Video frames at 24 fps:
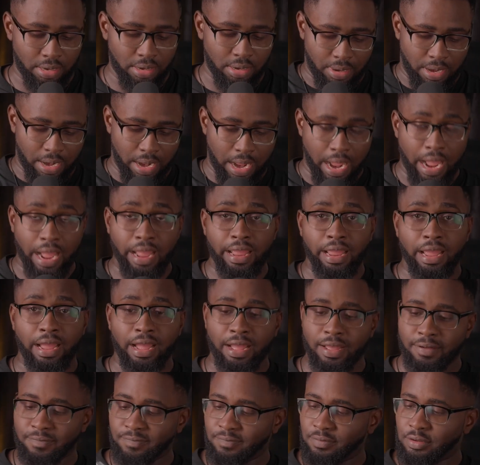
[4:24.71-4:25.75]
I
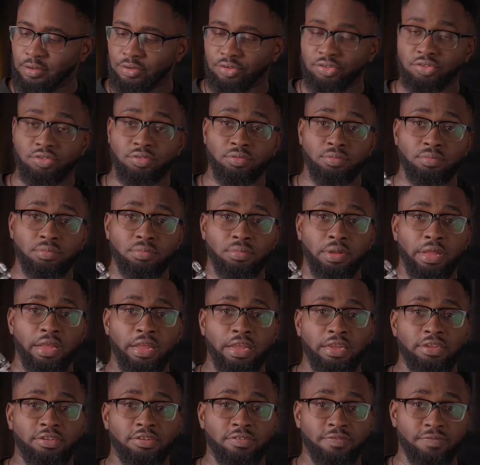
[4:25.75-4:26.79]
have the Zoom
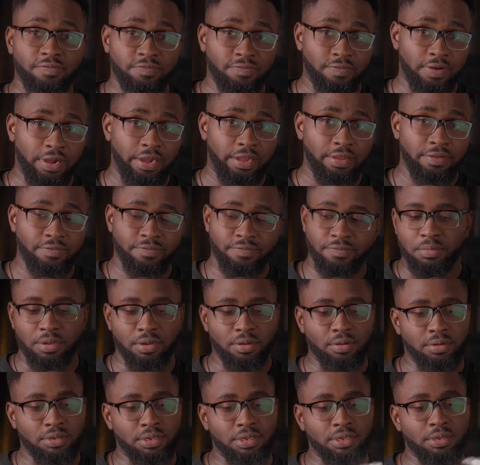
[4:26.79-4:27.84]
H5
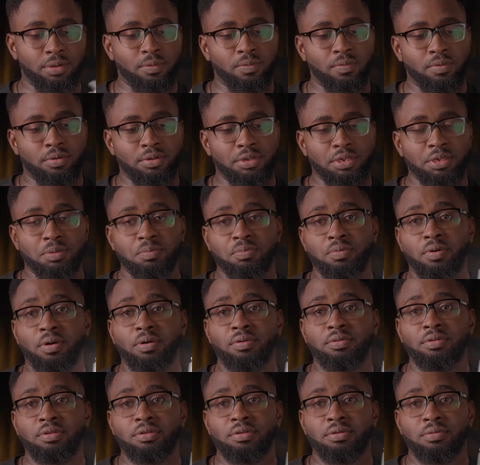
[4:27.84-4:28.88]
because someone
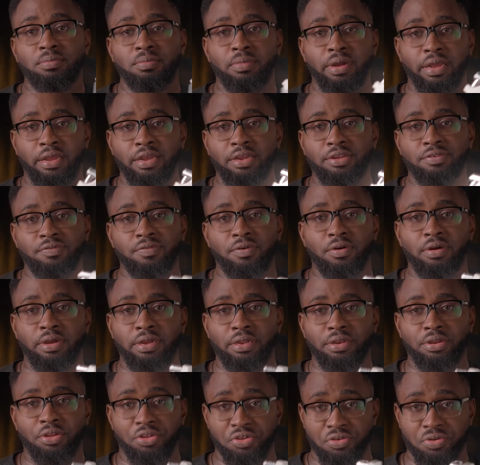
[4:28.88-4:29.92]
spoiled my
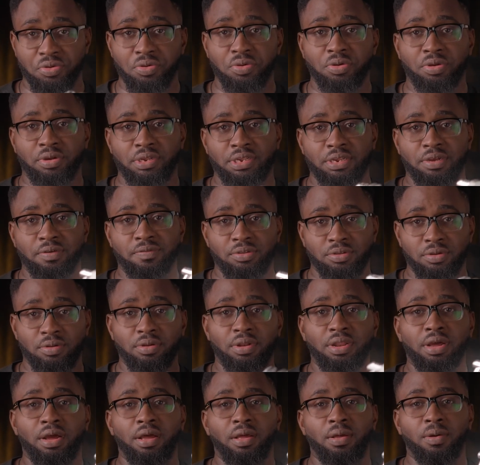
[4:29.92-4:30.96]
H4n. You know yourself,
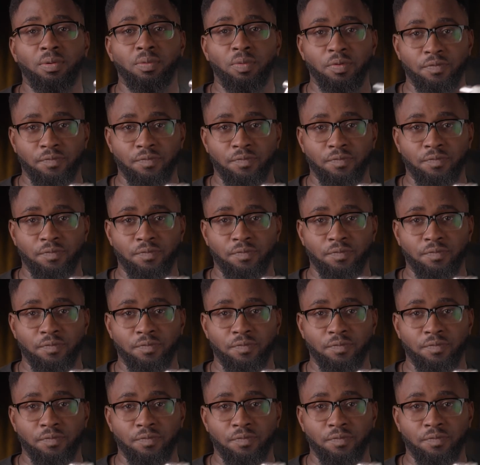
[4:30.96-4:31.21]
thunder with